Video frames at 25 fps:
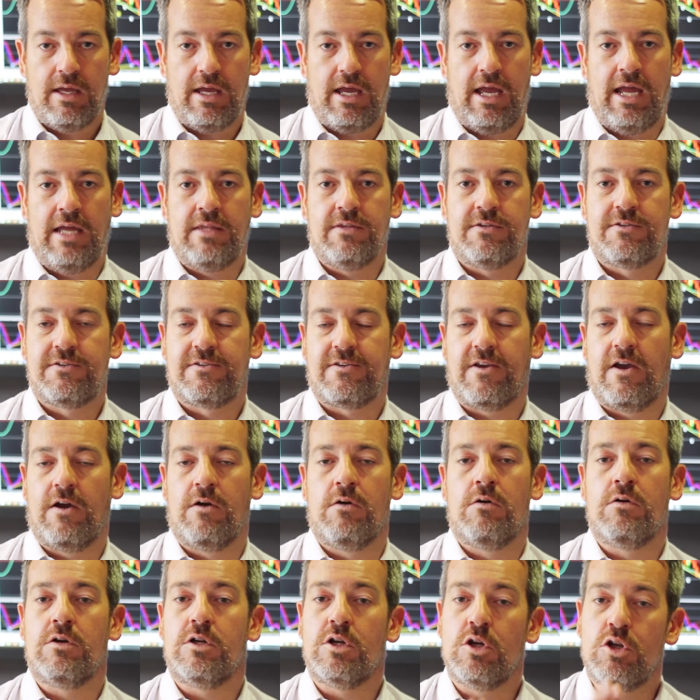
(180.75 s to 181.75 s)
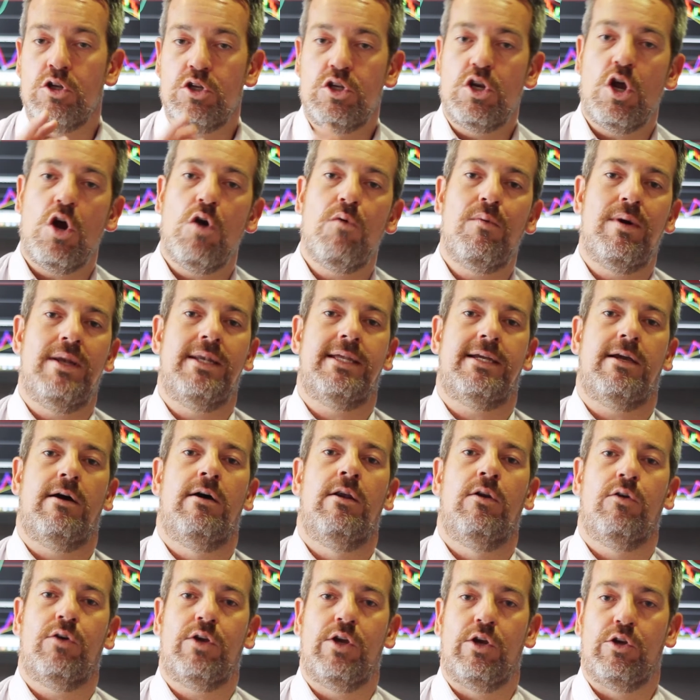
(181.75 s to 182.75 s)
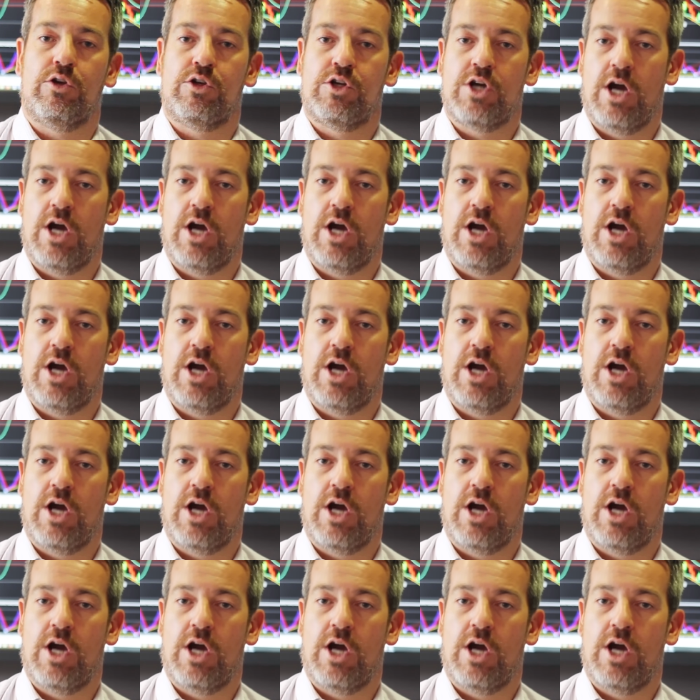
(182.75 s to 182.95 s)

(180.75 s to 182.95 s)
And so you know when to go and look at your